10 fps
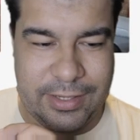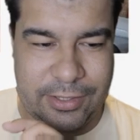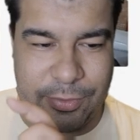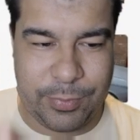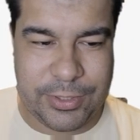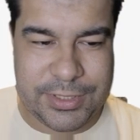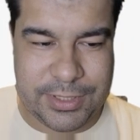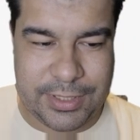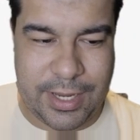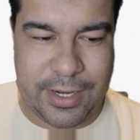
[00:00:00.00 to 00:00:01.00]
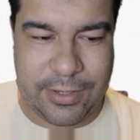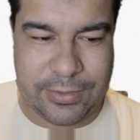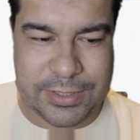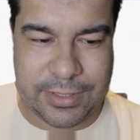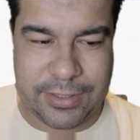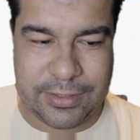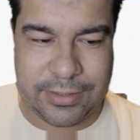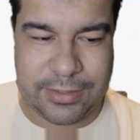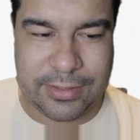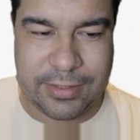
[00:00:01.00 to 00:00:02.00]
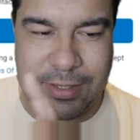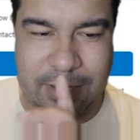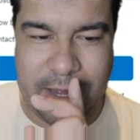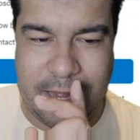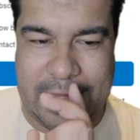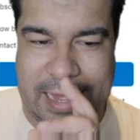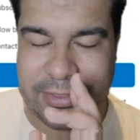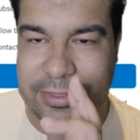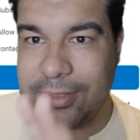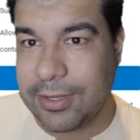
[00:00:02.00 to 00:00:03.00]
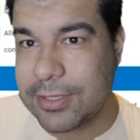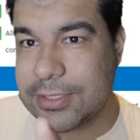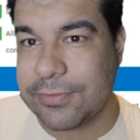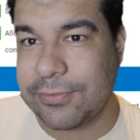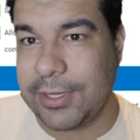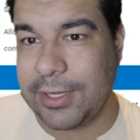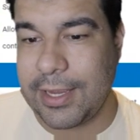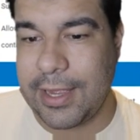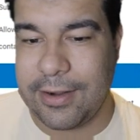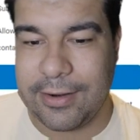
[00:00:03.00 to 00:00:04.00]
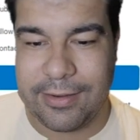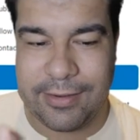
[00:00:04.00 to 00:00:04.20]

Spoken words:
It got posted 9 hours ago. I think it's a fake ad.